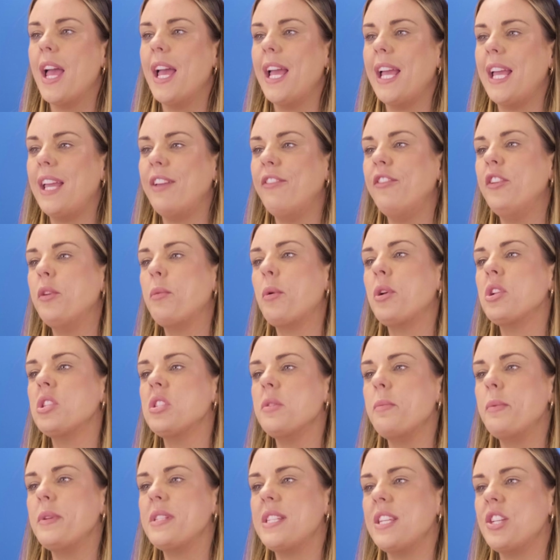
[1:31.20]
If you want to
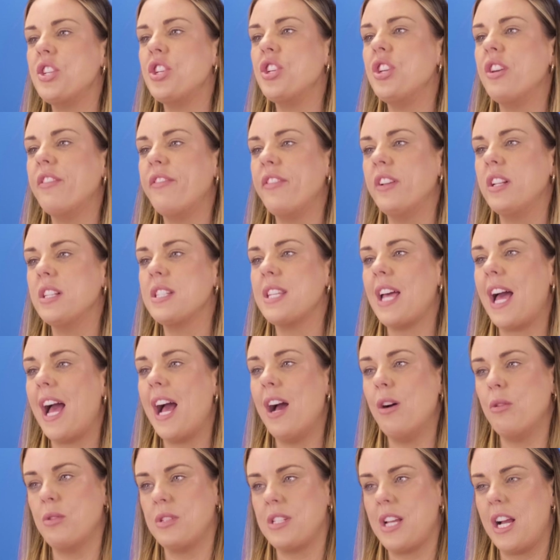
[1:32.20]
position your filter
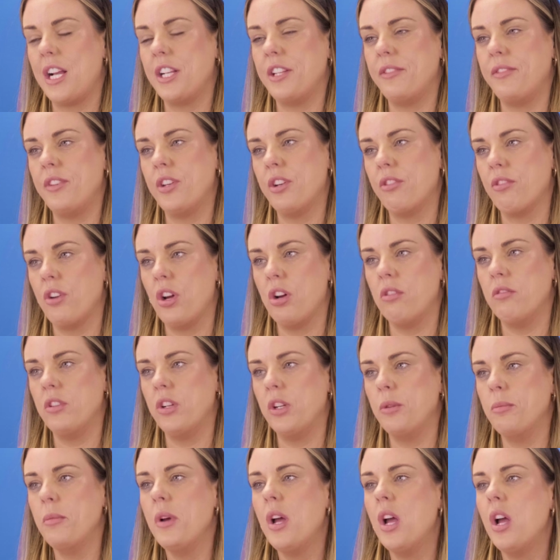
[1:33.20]
outside of your grow
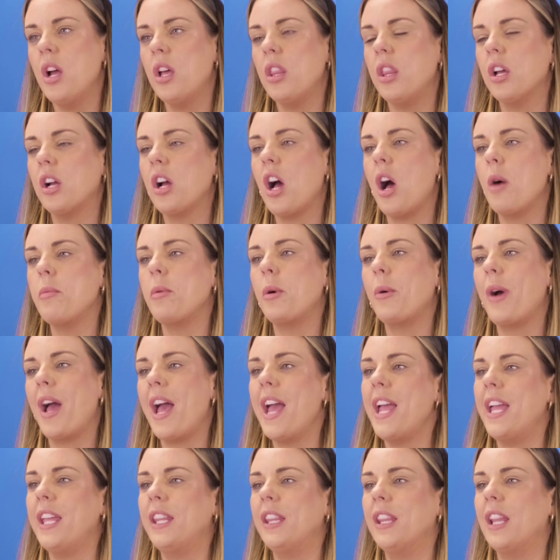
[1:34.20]
room, the CarboAir
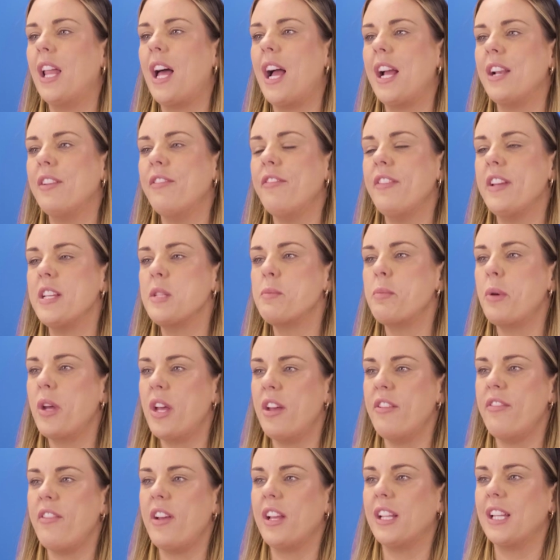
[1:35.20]
Inline fits
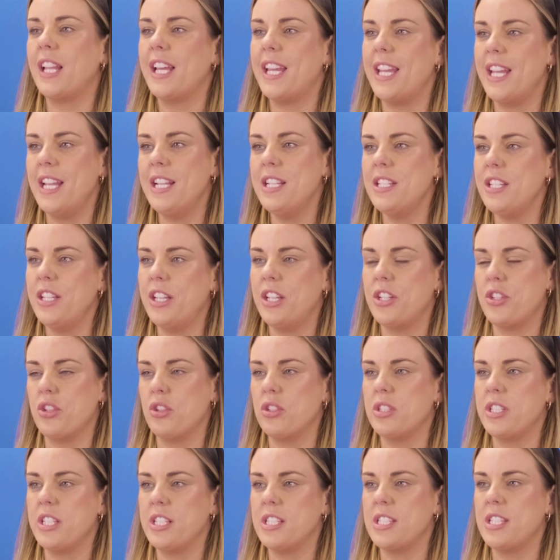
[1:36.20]
perfectly into your
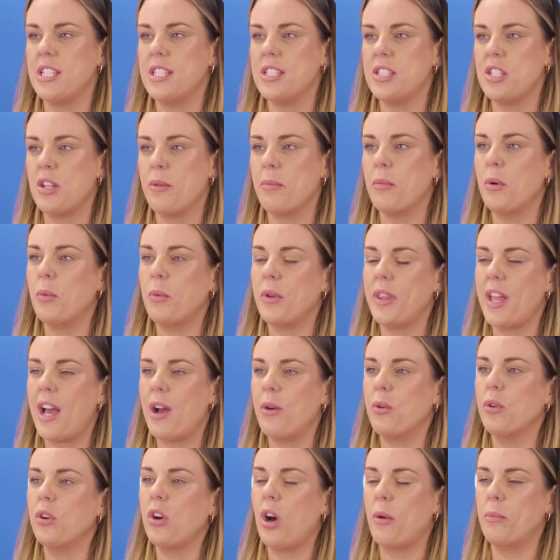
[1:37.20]
ducting system
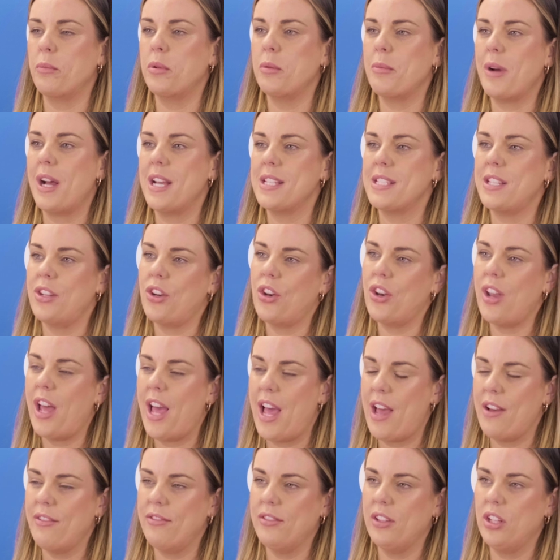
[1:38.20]
without compromising on
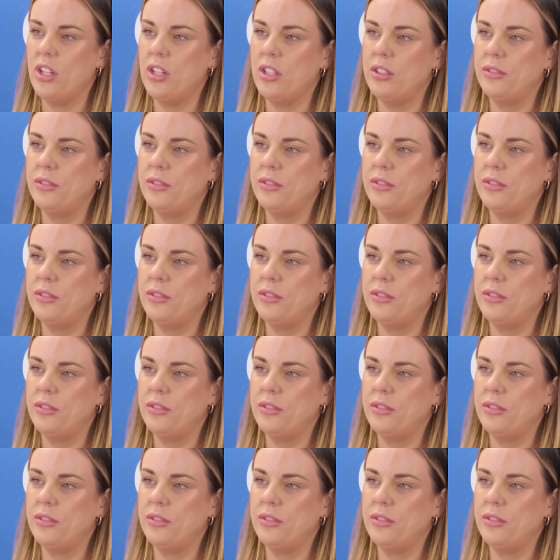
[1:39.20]
airflow.